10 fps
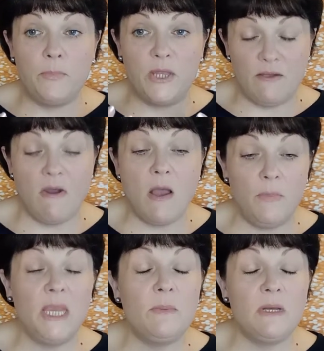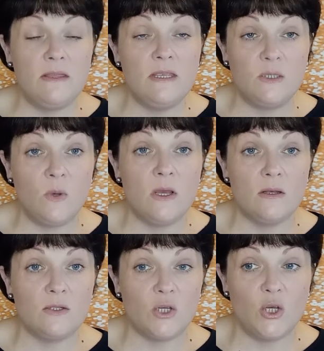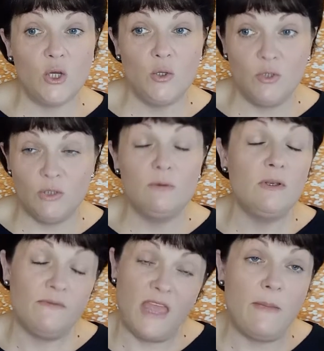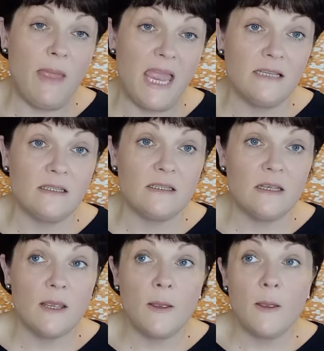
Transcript: But there are people in this world who do love their pets.